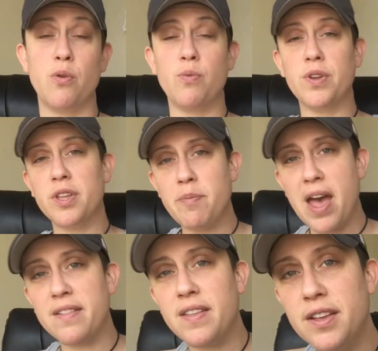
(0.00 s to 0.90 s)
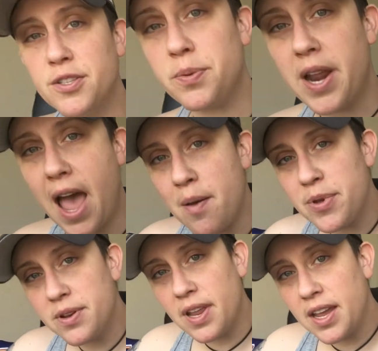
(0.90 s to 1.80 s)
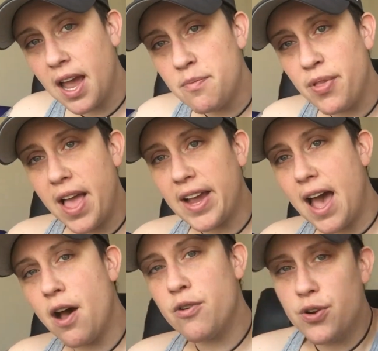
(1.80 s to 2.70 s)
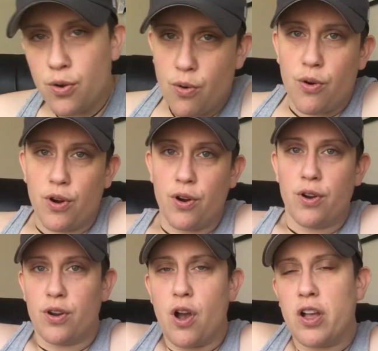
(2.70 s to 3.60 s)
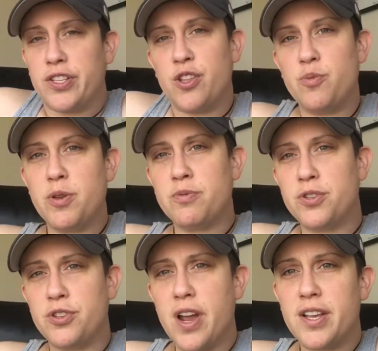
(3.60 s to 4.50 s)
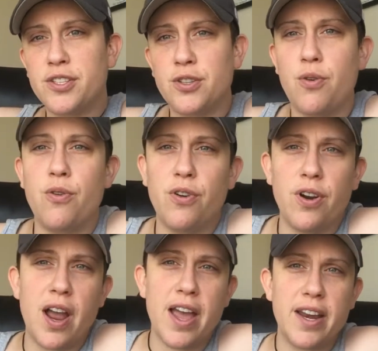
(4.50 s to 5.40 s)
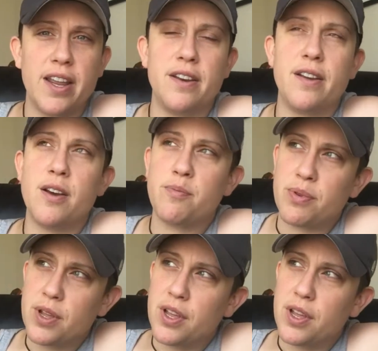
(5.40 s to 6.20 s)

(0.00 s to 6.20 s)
really bad things would happen. Like, I'd black out or cause other people stress, or I'd end up